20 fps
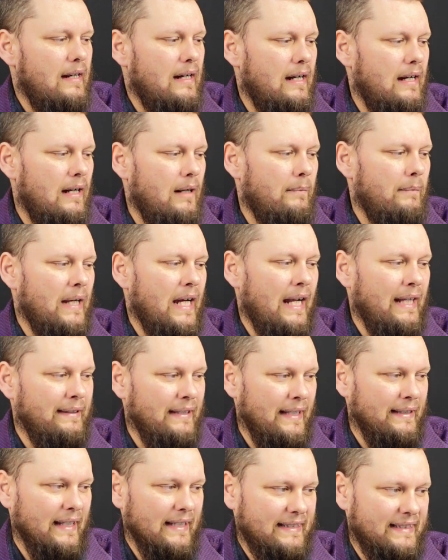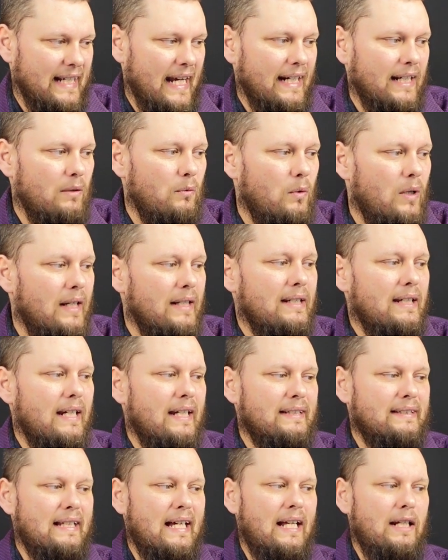And then the second one
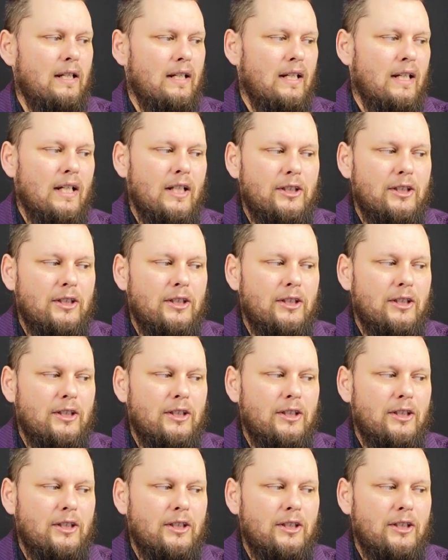is that